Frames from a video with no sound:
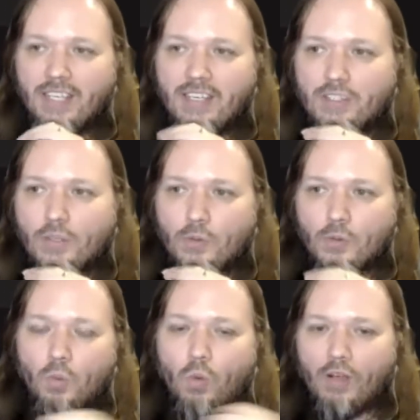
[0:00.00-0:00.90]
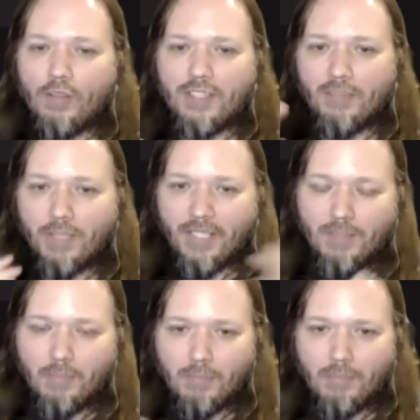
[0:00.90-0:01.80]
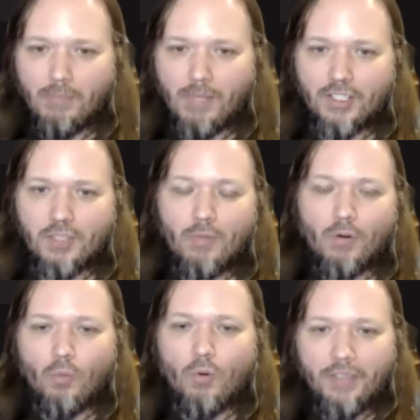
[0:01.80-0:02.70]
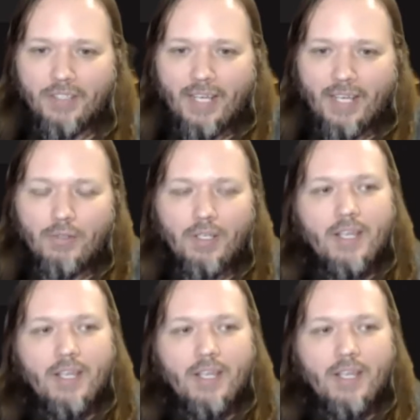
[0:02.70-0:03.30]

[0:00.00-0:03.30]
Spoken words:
So those walls have become much more worn down.